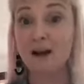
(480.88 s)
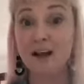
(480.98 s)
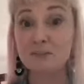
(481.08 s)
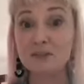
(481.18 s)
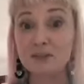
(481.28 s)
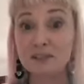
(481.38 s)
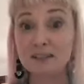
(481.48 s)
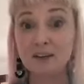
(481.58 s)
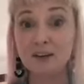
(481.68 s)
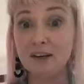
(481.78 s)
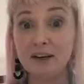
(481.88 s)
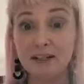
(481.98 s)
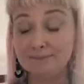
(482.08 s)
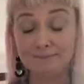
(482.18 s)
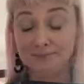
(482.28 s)
I am certainly not.
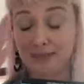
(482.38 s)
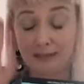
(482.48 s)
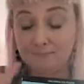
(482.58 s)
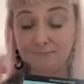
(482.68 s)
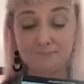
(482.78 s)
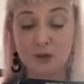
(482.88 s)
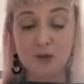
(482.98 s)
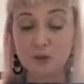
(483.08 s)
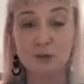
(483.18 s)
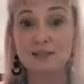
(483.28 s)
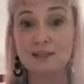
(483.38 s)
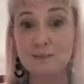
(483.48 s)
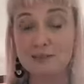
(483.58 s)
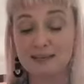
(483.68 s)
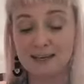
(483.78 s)
I do not see
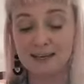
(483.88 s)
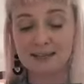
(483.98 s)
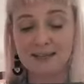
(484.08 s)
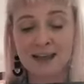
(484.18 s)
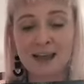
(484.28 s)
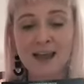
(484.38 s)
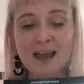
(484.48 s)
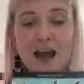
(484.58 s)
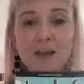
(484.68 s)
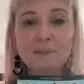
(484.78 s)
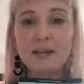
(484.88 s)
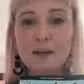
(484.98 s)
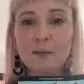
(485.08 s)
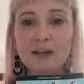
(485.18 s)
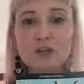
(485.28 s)
the mistakes.
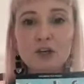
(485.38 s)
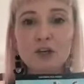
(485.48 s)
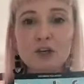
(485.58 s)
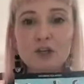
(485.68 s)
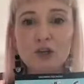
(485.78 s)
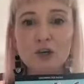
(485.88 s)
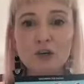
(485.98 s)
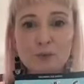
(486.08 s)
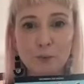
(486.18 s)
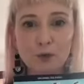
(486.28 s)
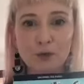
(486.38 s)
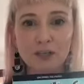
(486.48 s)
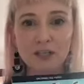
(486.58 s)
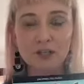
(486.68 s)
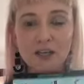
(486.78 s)
Anyway, Juno Jones' Word
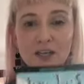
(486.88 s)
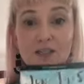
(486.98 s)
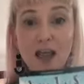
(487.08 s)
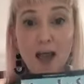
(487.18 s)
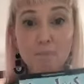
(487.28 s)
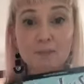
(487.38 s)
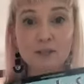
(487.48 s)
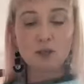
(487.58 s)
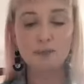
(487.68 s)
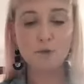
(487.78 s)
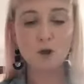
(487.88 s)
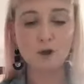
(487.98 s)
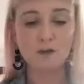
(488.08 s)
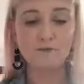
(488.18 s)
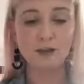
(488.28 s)
Ninja is absolutely
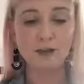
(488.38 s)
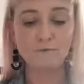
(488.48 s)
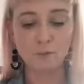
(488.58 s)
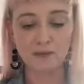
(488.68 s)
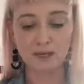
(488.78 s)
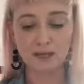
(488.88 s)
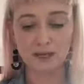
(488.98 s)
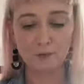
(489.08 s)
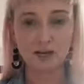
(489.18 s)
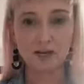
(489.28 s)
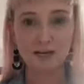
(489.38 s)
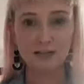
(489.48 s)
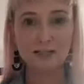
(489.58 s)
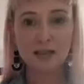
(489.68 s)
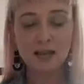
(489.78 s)
perfect for beginning readers.